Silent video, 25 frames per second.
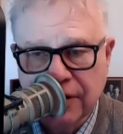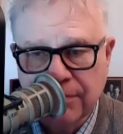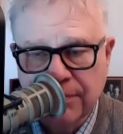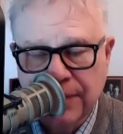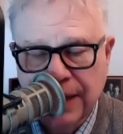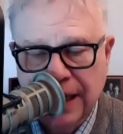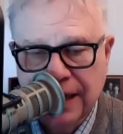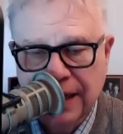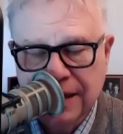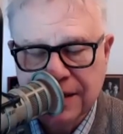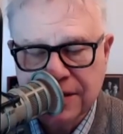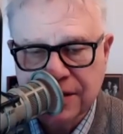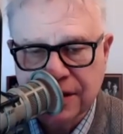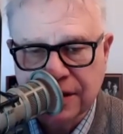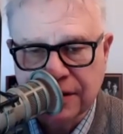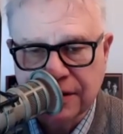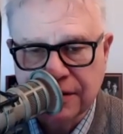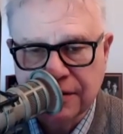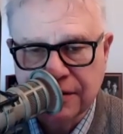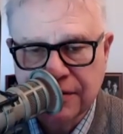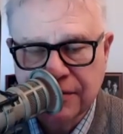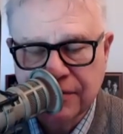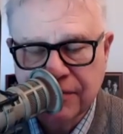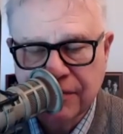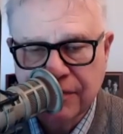passing,
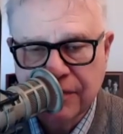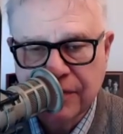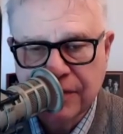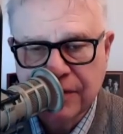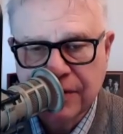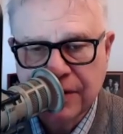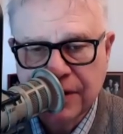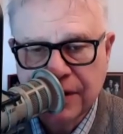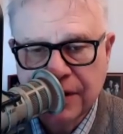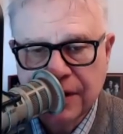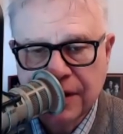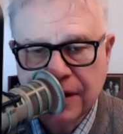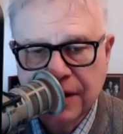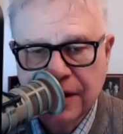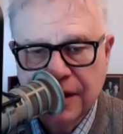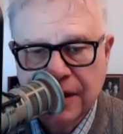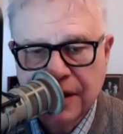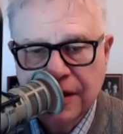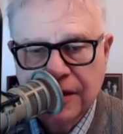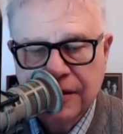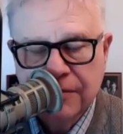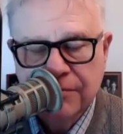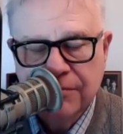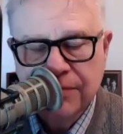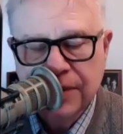
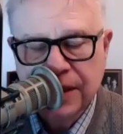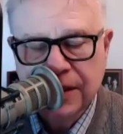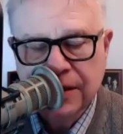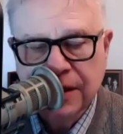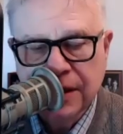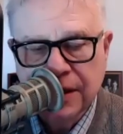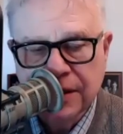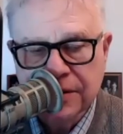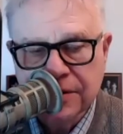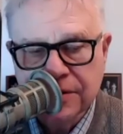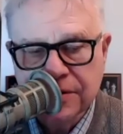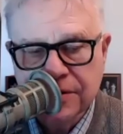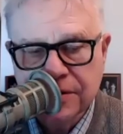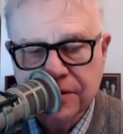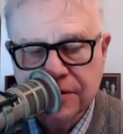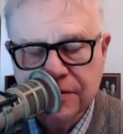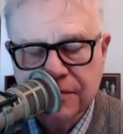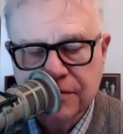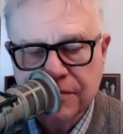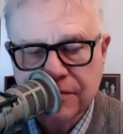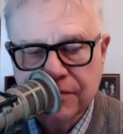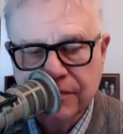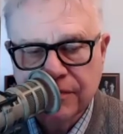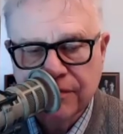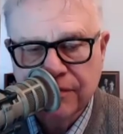because
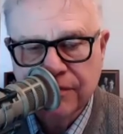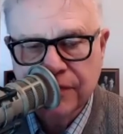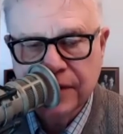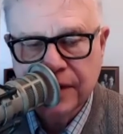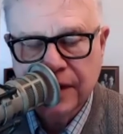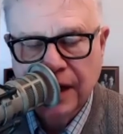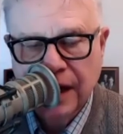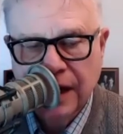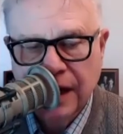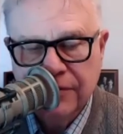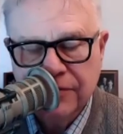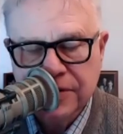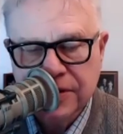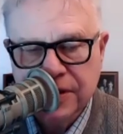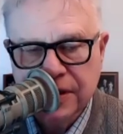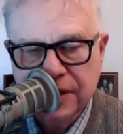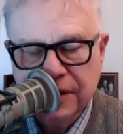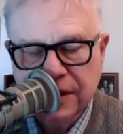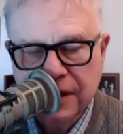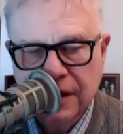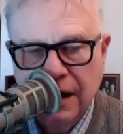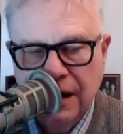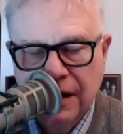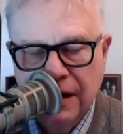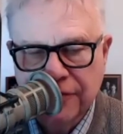I was at a
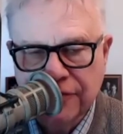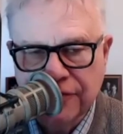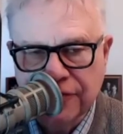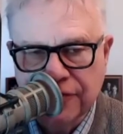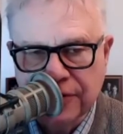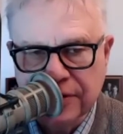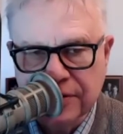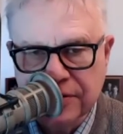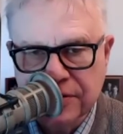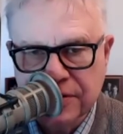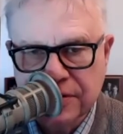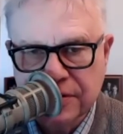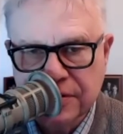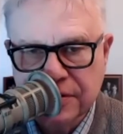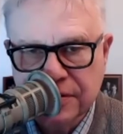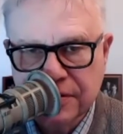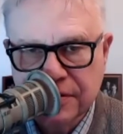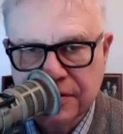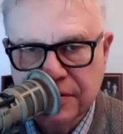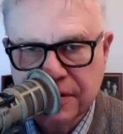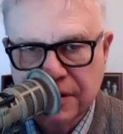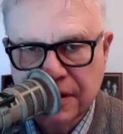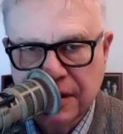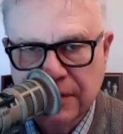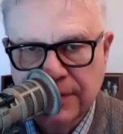conference
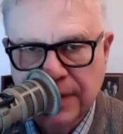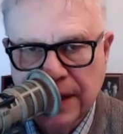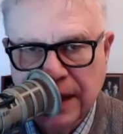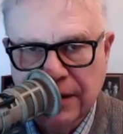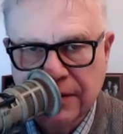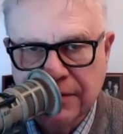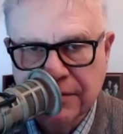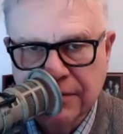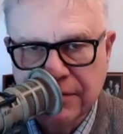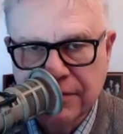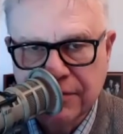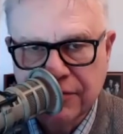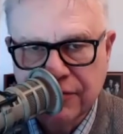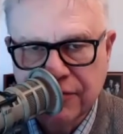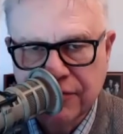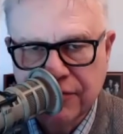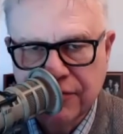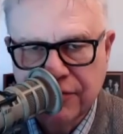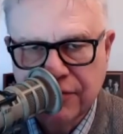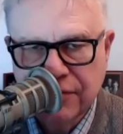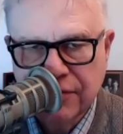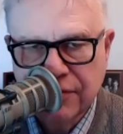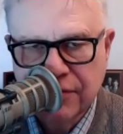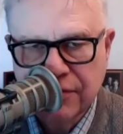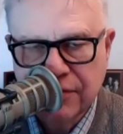about
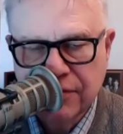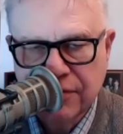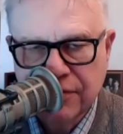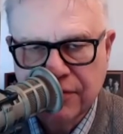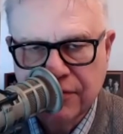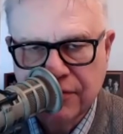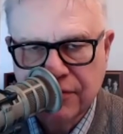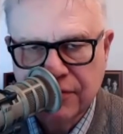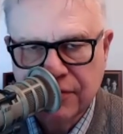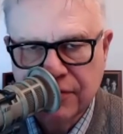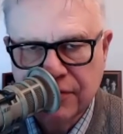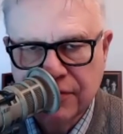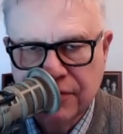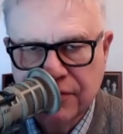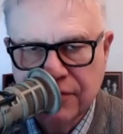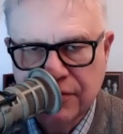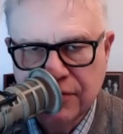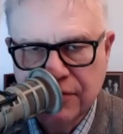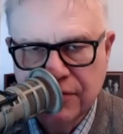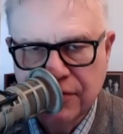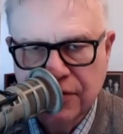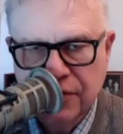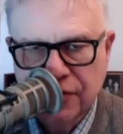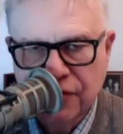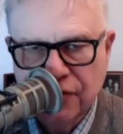
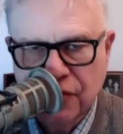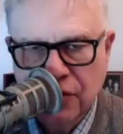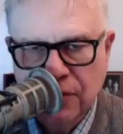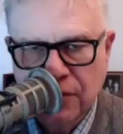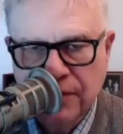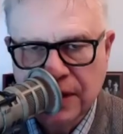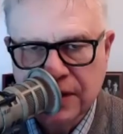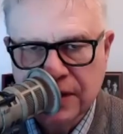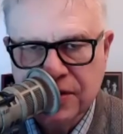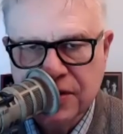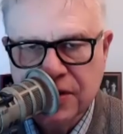3 or 4 months